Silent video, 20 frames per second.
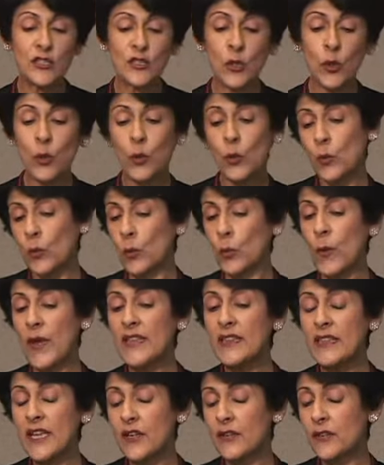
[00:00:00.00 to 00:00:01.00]
so
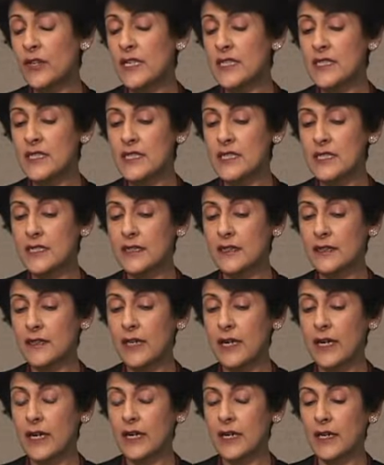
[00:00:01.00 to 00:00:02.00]
when there is
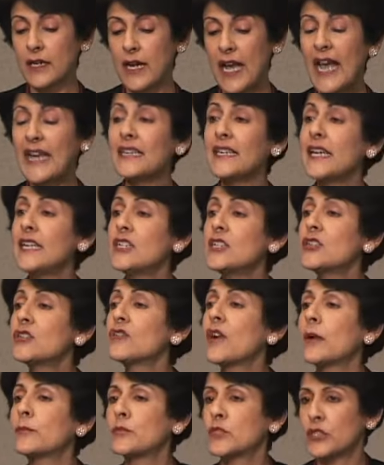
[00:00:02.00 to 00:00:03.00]
an
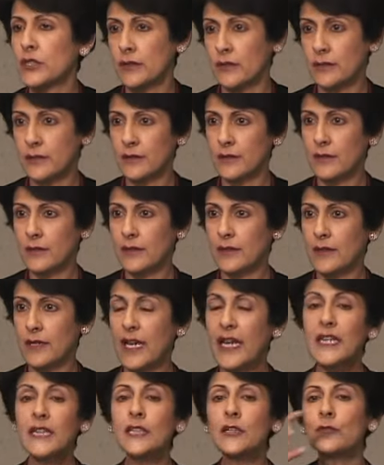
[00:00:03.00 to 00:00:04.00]
interruption
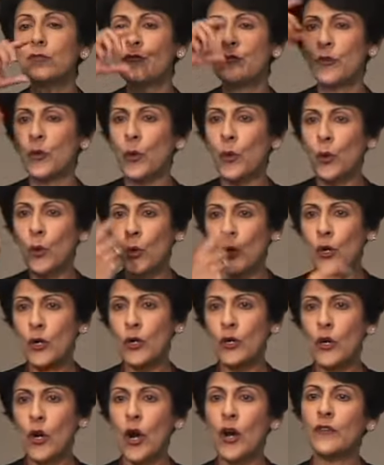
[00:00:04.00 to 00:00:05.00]
in the flow
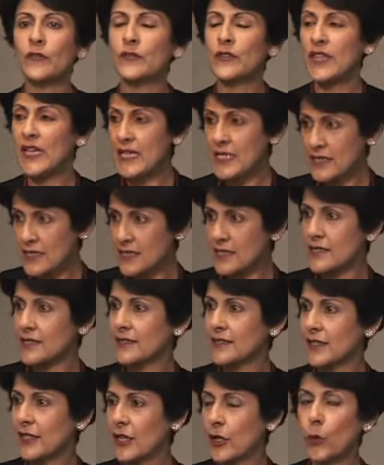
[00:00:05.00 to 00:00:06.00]
of this,
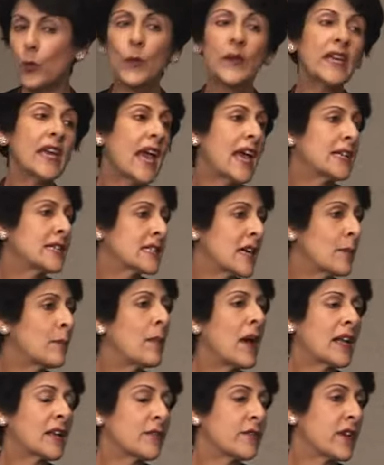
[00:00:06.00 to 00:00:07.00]
we end up
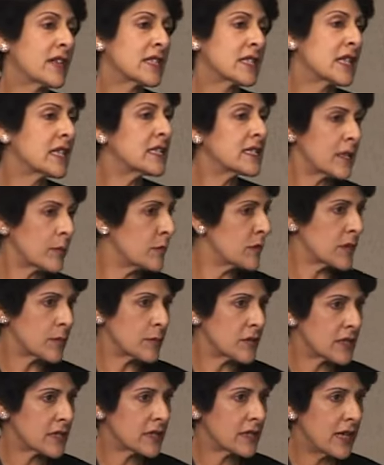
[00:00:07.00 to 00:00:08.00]
manifesting
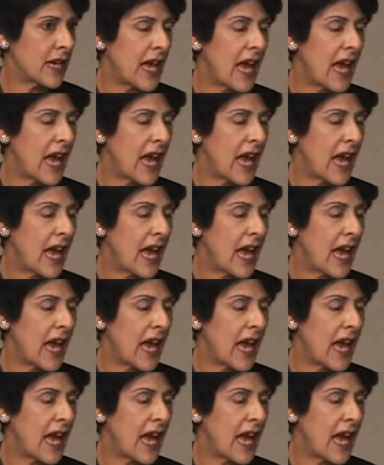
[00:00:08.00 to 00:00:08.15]
symptoms.